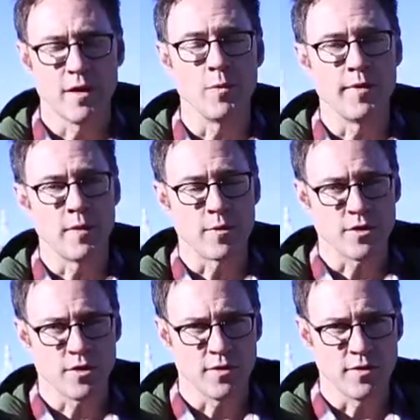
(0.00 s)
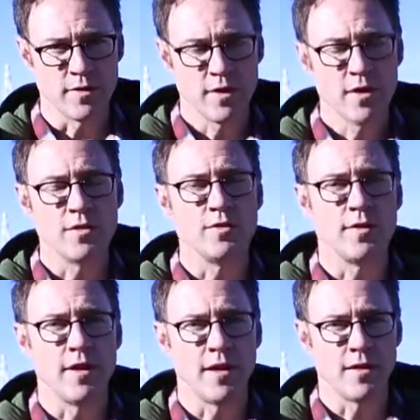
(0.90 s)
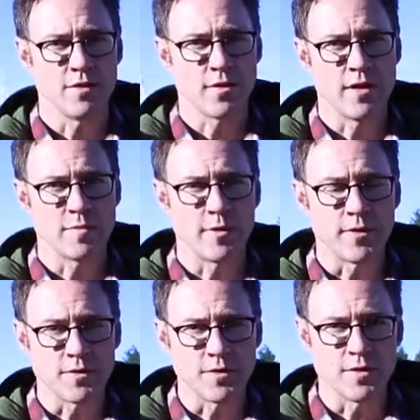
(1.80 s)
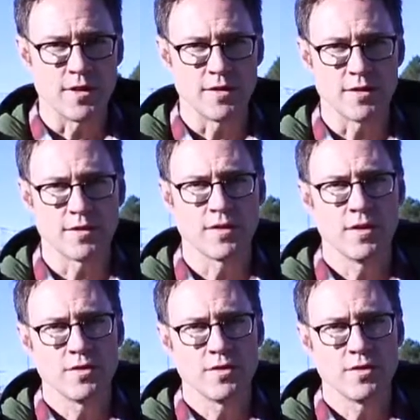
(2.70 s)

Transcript: And when they return, do they transmit those diseases